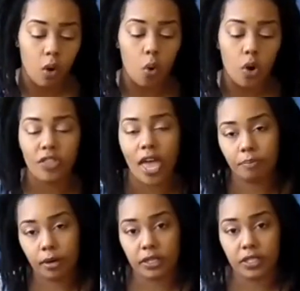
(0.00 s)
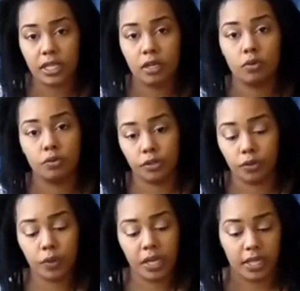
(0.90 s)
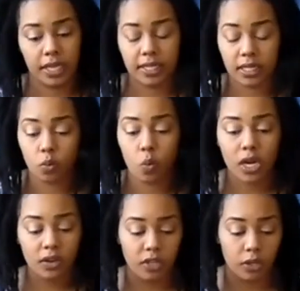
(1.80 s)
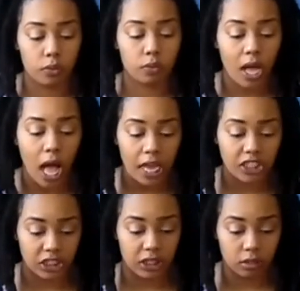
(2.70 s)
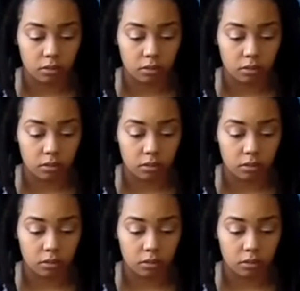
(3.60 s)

or that person who's doing this. One of you, caution.